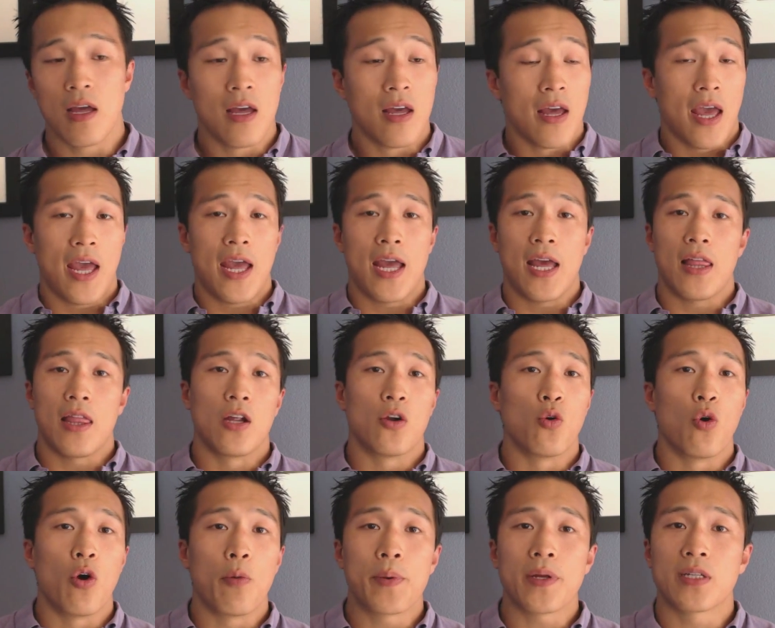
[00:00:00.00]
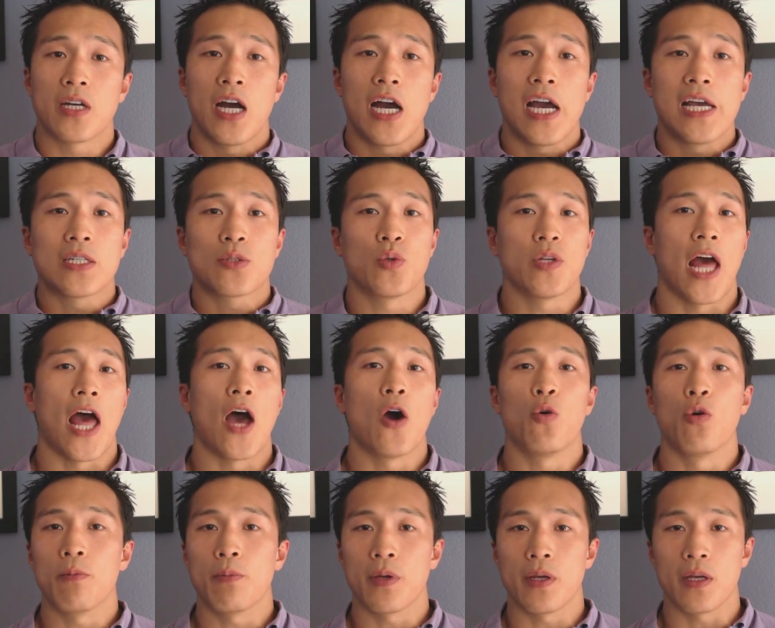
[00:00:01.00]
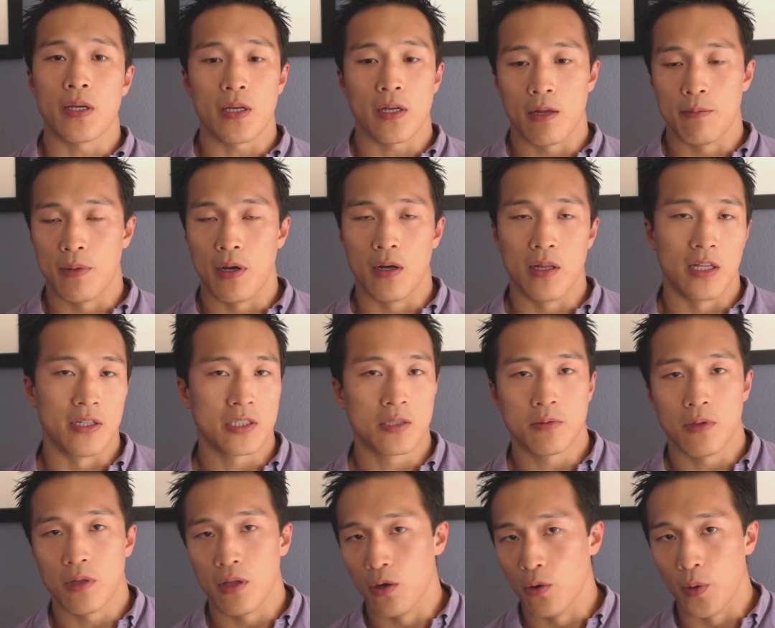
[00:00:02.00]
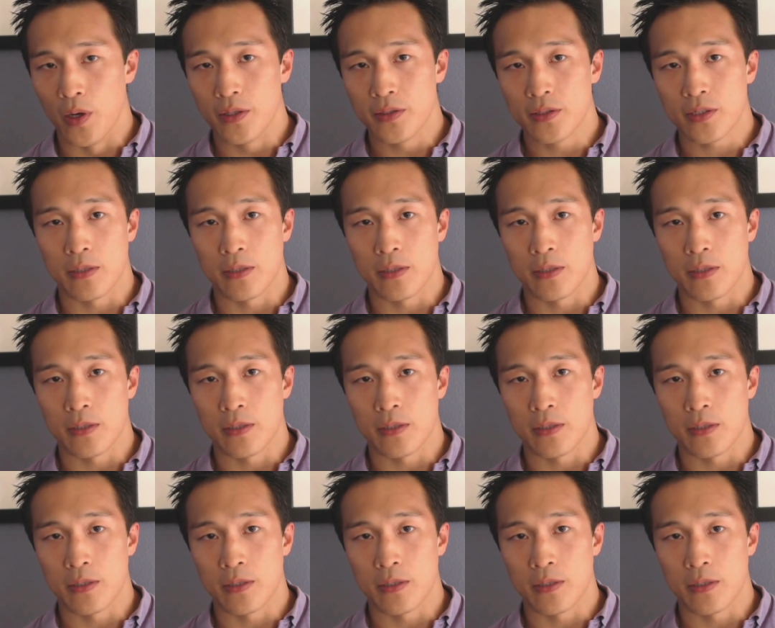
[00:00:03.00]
hey, there will be times when I will be among the slow ones, I'm